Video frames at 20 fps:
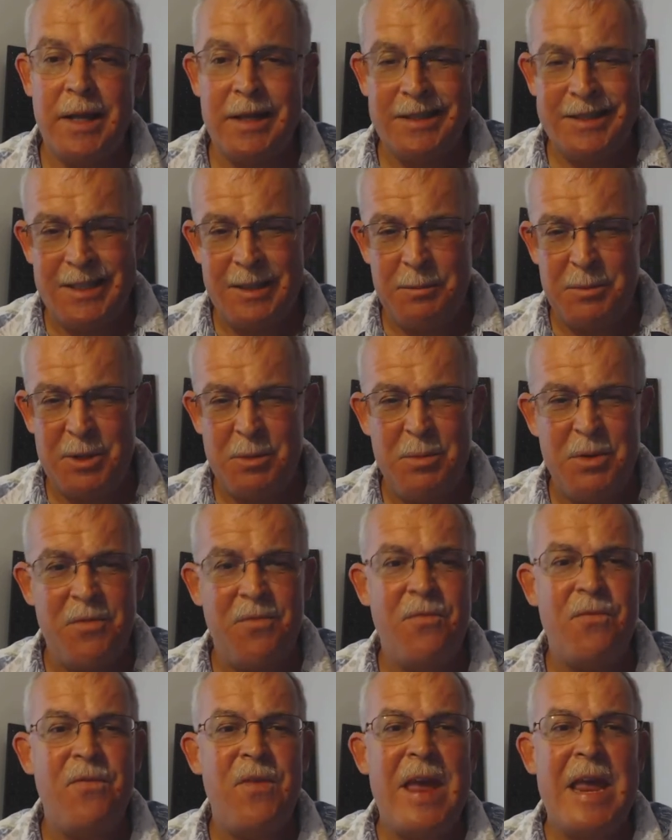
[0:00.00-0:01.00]
That seems to be
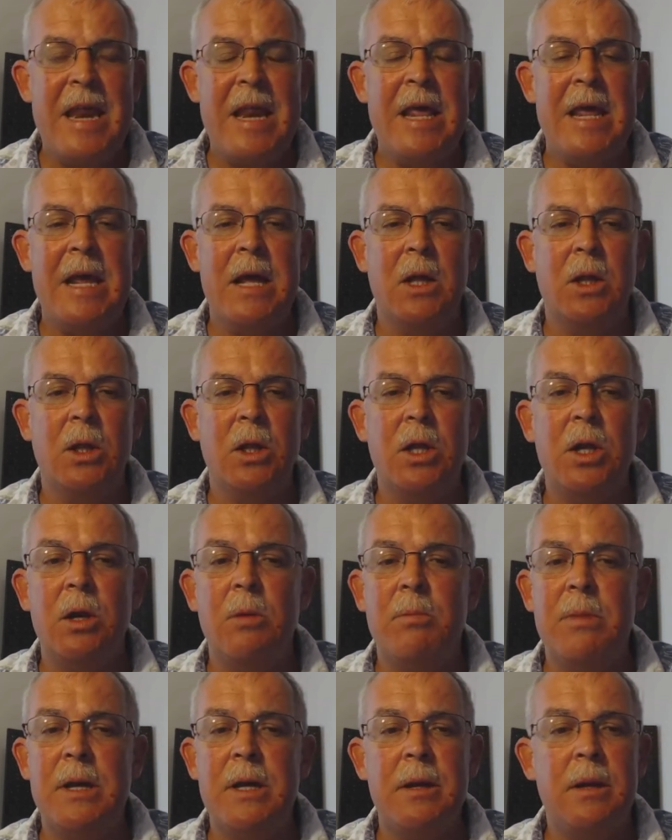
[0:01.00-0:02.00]
fading a
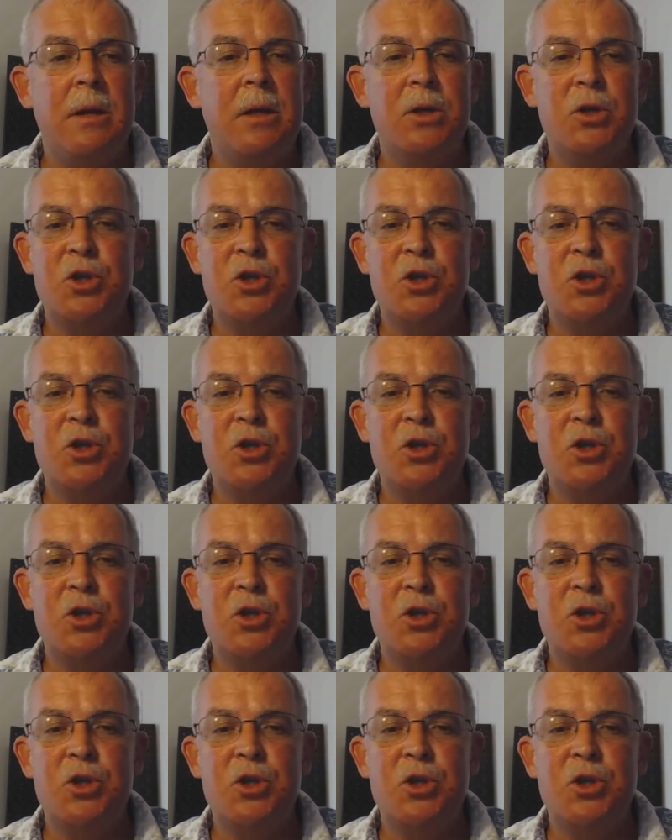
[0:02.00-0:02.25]
little bit.